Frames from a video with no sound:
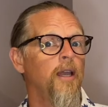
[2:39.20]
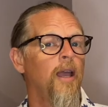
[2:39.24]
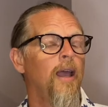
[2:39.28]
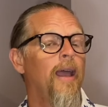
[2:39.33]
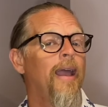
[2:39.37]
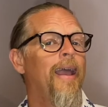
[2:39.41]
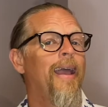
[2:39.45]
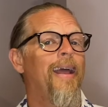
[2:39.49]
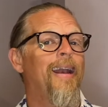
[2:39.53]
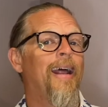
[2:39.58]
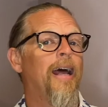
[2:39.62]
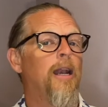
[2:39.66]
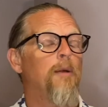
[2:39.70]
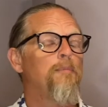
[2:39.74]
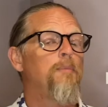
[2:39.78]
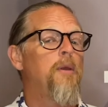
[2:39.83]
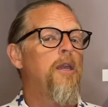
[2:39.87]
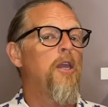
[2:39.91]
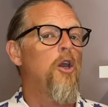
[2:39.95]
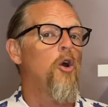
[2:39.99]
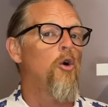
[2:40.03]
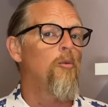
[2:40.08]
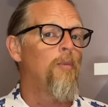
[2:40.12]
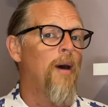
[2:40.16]
and had a
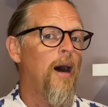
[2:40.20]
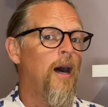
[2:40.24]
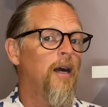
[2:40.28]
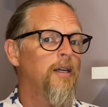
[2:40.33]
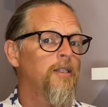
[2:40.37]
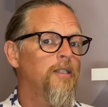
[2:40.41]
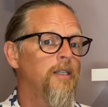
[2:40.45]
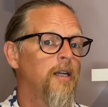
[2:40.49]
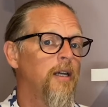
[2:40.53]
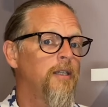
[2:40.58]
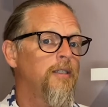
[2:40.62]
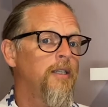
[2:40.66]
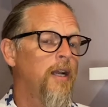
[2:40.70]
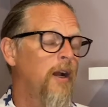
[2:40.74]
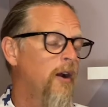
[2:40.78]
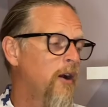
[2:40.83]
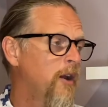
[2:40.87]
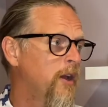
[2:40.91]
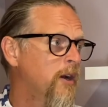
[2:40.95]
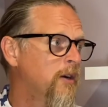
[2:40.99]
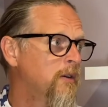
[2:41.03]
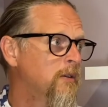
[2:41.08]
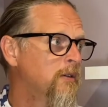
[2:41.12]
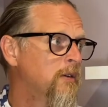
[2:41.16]
P.O. box in
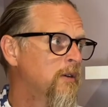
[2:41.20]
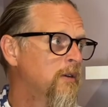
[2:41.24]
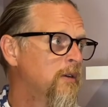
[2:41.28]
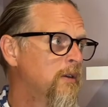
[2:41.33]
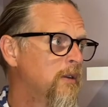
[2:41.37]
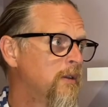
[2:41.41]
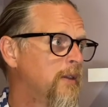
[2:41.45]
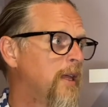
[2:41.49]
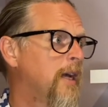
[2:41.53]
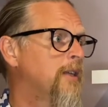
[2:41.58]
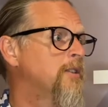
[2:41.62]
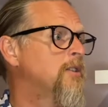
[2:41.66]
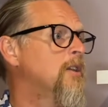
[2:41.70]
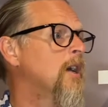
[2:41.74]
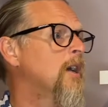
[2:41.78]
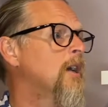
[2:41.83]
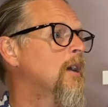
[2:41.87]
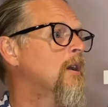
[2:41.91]
Ontario, that's not going to